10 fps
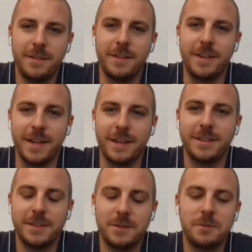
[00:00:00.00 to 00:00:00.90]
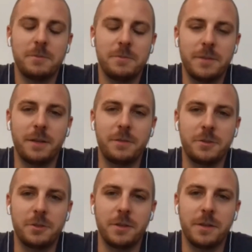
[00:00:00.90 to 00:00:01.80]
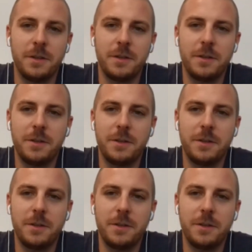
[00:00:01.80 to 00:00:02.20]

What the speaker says: Yeah, for sure. Create